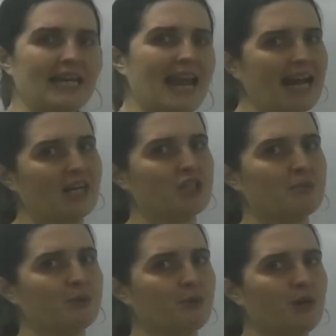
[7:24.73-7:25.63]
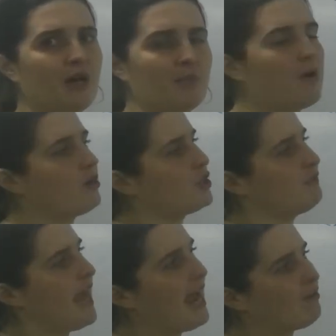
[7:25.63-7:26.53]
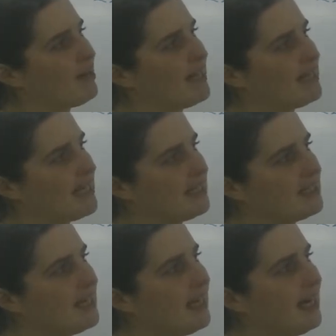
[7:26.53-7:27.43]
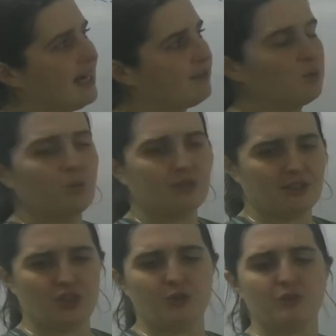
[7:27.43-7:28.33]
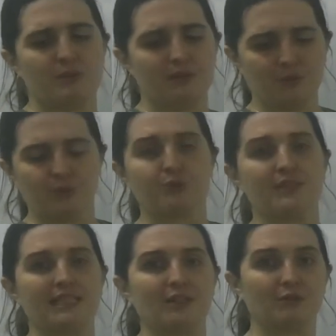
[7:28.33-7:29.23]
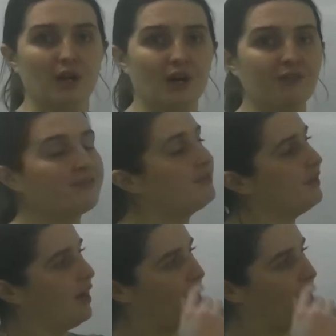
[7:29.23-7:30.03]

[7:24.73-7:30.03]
a very negligible margin of error in this, and of course that's due to me, of course, reading the graph